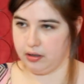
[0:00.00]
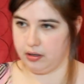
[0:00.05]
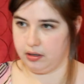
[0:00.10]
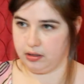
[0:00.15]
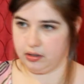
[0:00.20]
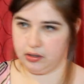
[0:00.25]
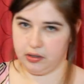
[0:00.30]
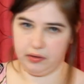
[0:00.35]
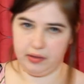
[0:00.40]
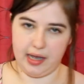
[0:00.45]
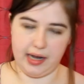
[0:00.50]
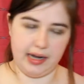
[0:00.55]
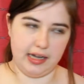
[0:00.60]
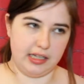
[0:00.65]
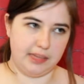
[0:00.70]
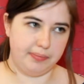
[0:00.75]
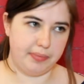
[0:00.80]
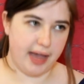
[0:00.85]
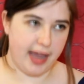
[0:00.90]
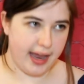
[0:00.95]
so that
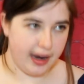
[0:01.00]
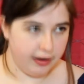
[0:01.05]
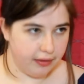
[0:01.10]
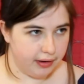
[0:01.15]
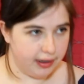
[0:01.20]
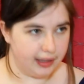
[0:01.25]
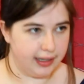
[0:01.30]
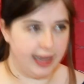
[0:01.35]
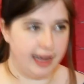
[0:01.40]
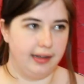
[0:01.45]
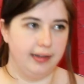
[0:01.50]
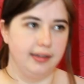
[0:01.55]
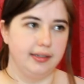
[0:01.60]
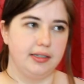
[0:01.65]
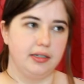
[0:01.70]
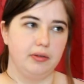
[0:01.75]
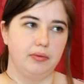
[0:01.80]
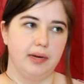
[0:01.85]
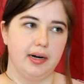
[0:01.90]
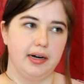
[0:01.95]
it's parallel
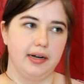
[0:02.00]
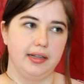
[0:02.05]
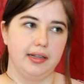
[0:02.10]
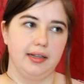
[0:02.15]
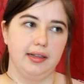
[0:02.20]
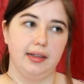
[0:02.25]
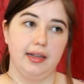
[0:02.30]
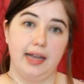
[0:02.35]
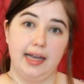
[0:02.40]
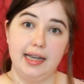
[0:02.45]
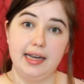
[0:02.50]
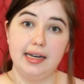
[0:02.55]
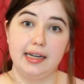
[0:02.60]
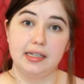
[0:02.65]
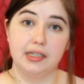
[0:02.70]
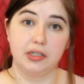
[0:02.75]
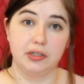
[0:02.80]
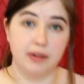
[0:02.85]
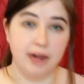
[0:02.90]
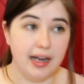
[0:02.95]
to where the light
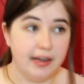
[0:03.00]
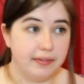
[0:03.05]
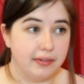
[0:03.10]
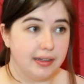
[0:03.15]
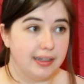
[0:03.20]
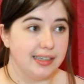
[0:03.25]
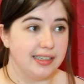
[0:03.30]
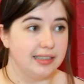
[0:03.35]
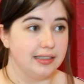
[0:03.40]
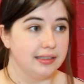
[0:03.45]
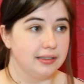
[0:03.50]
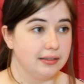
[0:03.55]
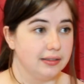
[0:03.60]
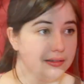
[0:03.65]
is traveling.